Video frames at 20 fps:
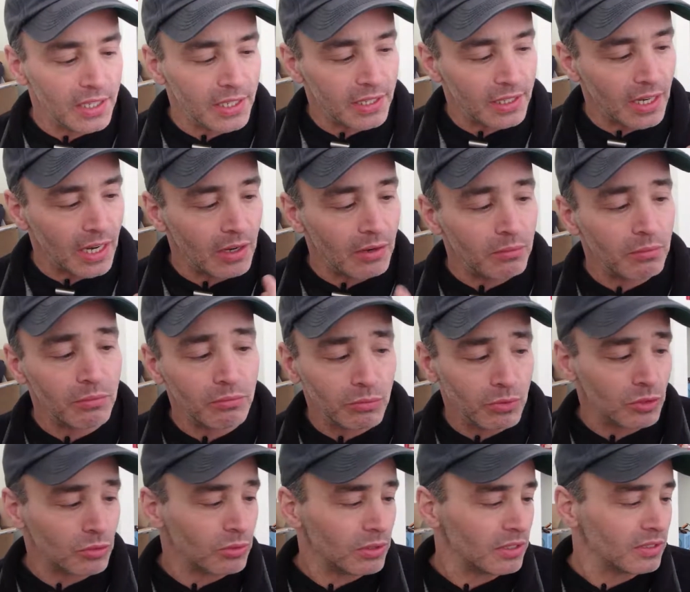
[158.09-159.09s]
And
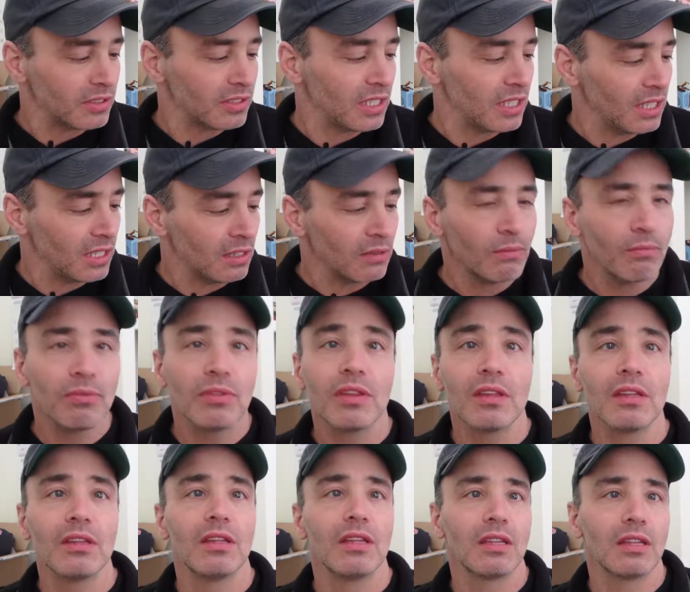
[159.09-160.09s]
I almost want to
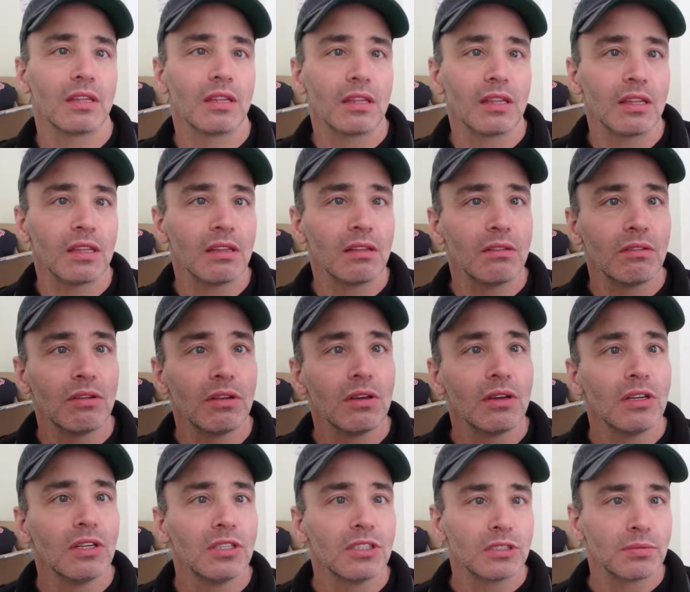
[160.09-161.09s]
say,
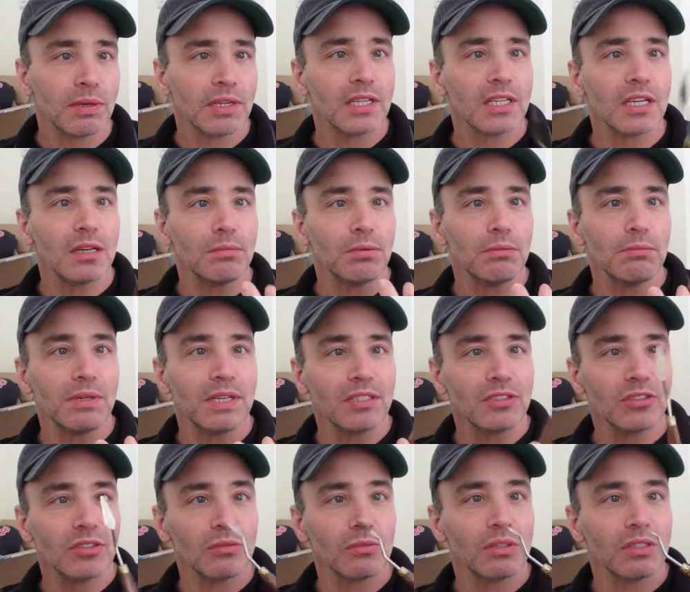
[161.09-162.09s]
spend a
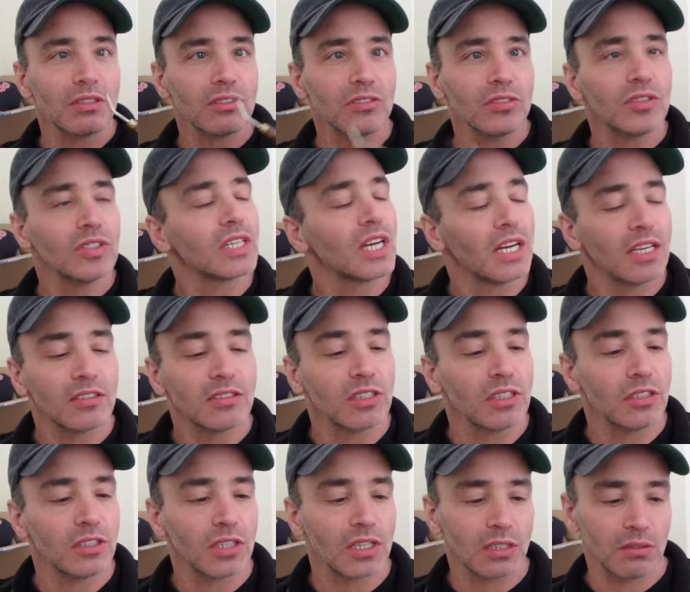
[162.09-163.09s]
couple bucks on one of these little
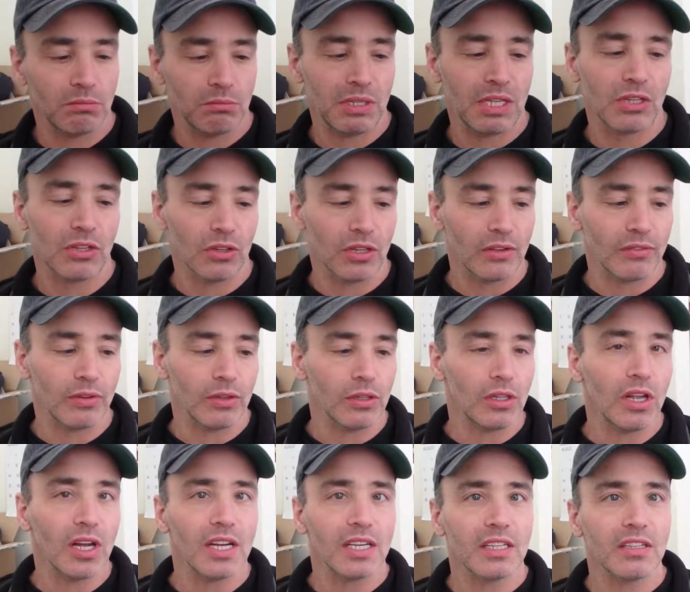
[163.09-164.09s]
guys and you're going to make
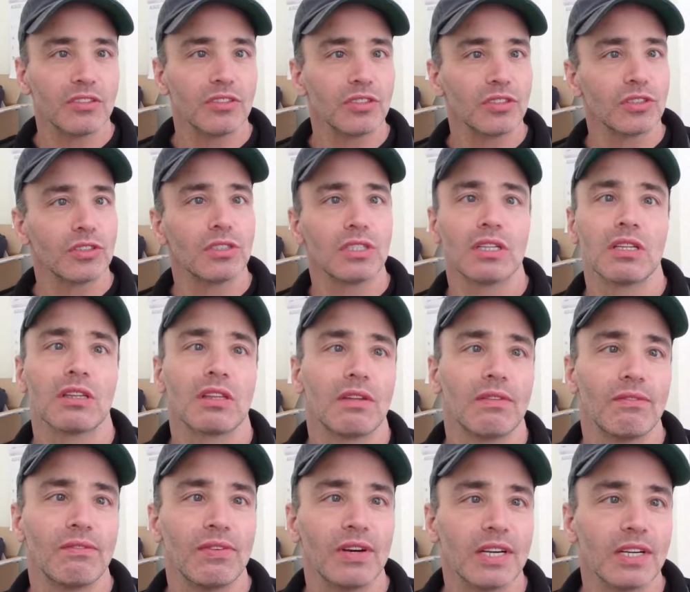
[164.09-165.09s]
your life a lot
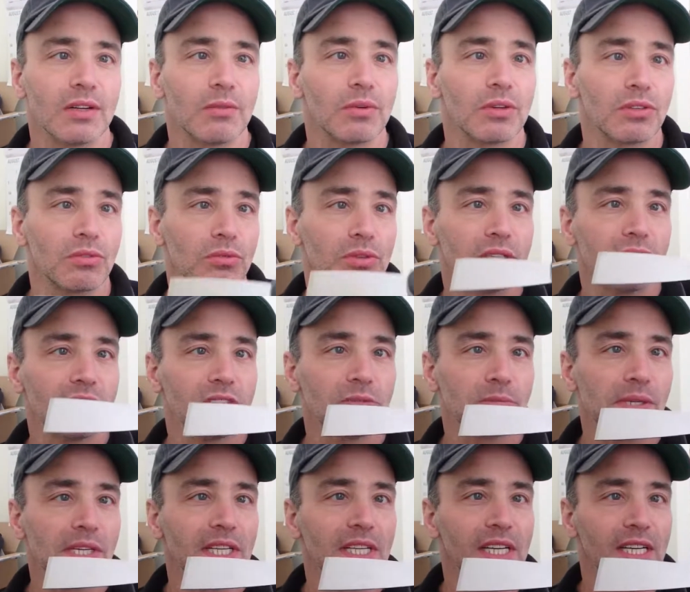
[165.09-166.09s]
easier than fighting with
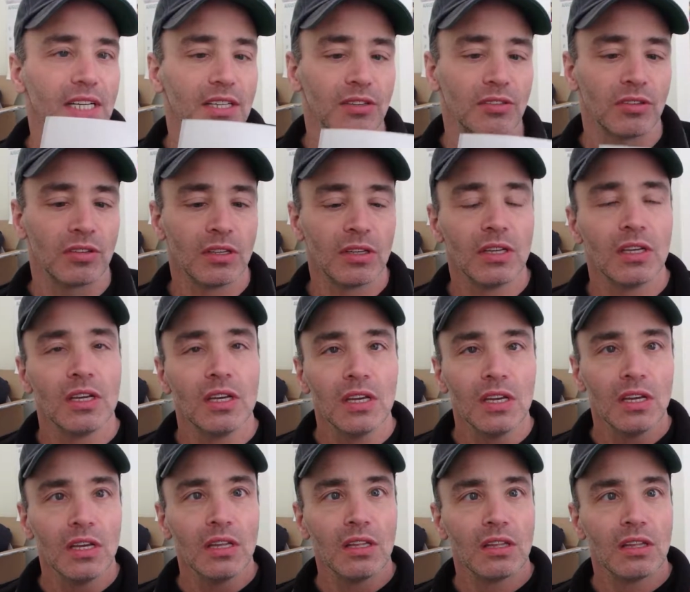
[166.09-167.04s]
one of these big guys.